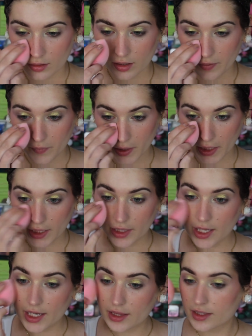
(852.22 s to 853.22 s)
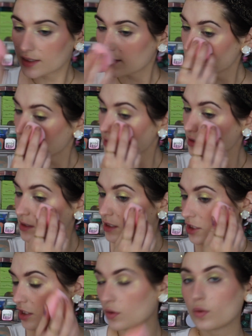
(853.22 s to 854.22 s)
I really like this.
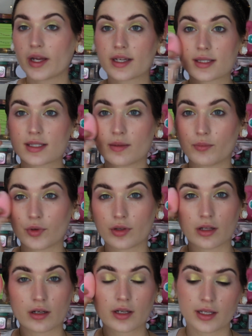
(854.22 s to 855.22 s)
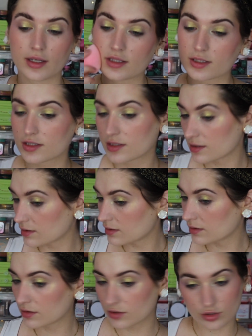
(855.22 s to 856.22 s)
Such a quick, simple look and it's
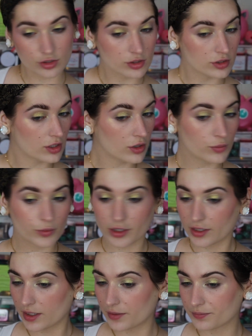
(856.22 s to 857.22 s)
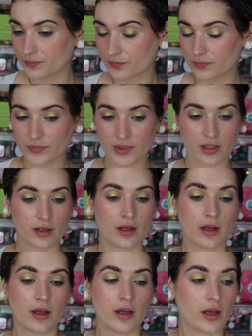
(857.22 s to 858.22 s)
so pretty.
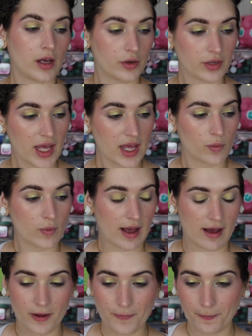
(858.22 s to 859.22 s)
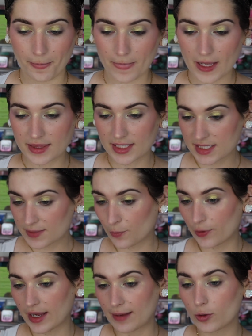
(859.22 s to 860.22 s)
Okay, well, at this
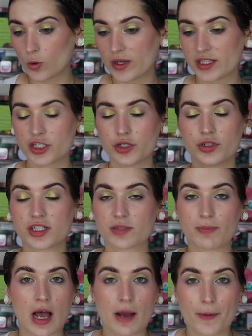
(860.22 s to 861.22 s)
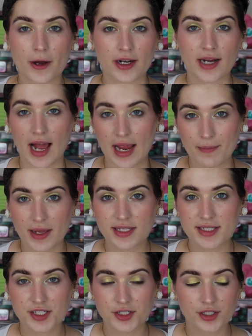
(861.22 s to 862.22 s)
point, I'm going to just pop on an eye
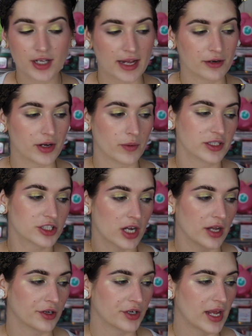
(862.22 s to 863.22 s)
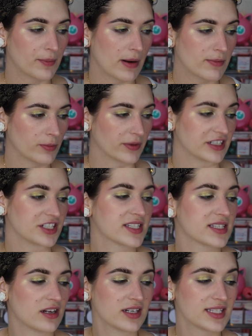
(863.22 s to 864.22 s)
pencil. I don't know which color yet, probably
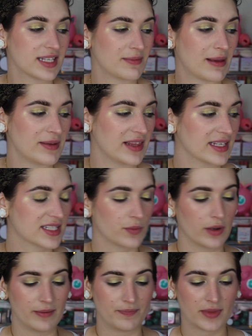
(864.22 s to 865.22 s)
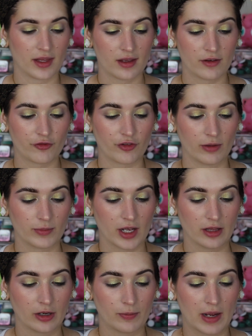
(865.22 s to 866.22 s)
just, honestly, maybe this one from
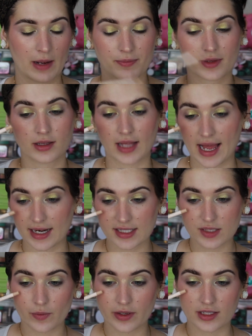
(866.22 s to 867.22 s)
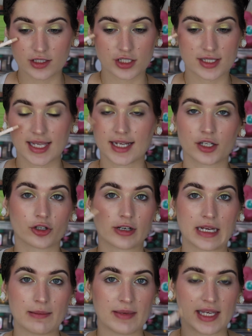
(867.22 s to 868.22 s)
ColourPop, the Lattice one. It's just like a
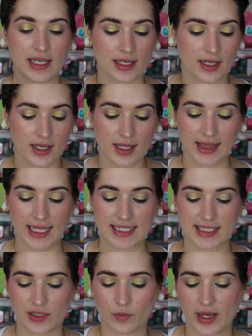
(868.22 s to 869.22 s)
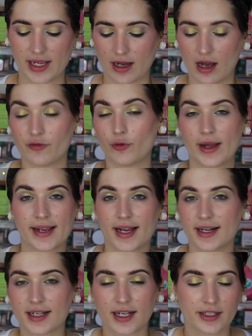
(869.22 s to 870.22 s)
creamy, lacy white, off-white
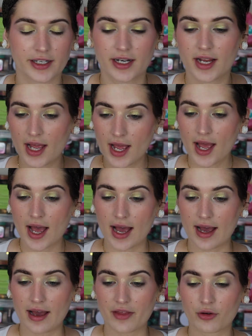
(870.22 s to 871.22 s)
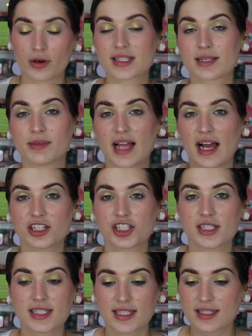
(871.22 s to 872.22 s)
kind of color. Uh, throw on some
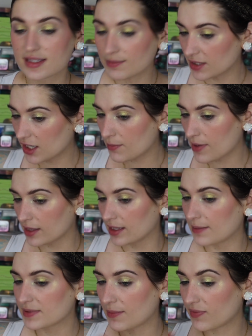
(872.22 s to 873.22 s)
lashes and then something on my lips.